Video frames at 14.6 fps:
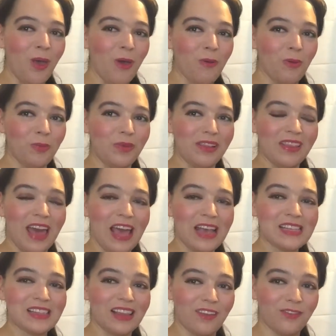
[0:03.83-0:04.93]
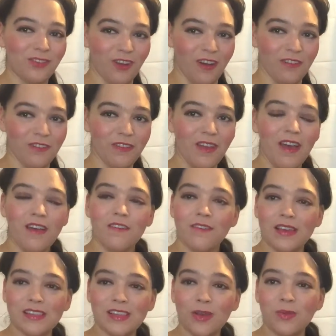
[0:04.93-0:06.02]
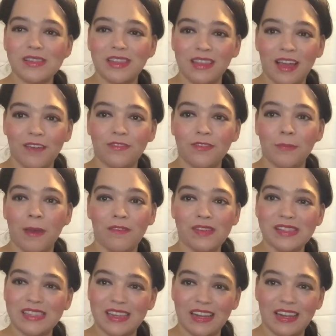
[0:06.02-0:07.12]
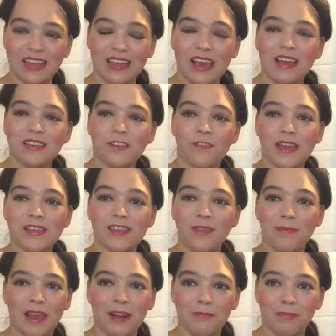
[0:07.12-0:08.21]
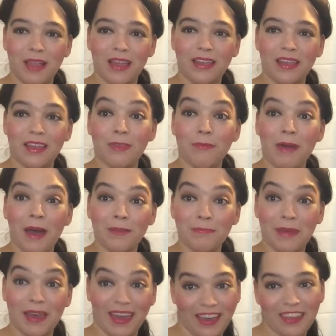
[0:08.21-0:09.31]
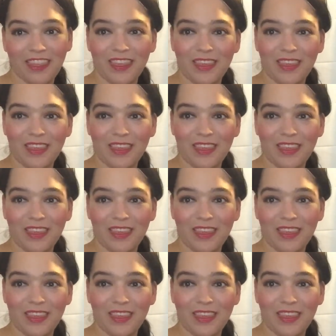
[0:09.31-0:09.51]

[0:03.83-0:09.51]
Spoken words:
When we last left off, Fezzik was left by Vizzini to face the man in black in the mountain path.